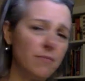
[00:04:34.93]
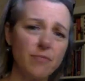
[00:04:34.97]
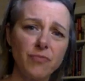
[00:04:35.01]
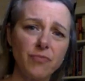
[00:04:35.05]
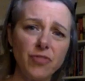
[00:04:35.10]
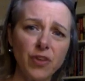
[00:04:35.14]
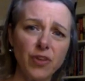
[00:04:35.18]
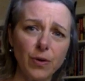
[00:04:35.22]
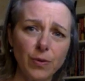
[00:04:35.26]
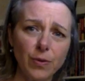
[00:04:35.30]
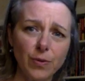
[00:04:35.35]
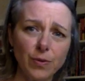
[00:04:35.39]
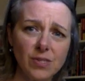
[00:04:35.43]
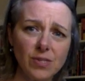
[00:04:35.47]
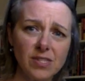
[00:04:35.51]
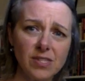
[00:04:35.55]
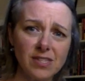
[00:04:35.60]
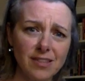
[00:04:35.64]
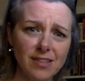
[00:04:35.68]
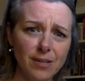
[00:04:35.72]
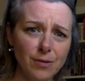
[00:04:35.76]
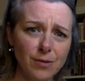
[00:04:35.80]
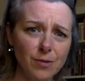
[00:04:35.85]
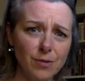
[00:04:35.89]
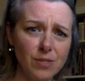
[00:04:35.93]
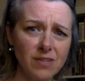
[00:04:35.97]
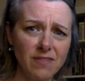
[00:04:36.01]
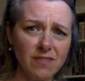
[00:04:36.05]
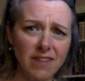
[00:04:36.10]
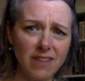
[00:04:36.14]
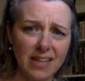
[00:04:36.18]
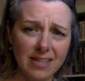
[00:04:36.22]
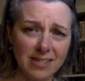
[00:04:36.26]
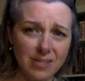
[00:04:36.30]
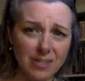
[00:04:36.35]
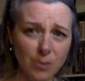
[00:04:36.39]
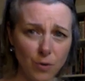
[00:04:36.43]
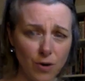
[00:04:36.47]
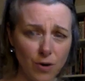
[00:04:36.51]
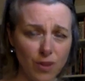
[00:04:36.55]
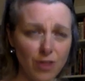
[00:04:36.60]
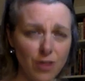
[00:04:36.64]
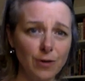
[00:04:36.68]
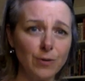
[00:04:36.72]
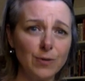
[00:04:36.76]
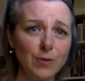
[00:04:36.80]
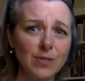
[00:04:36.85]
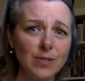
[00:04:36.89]
those events or
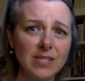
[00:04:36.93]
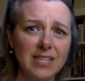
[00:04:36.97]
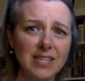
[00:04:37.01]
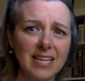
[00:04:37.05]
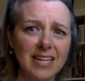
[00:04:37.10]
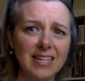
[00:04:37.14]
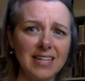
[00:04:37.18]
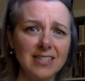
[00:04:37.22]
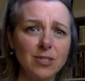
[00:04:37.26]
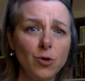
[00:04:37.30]
those things,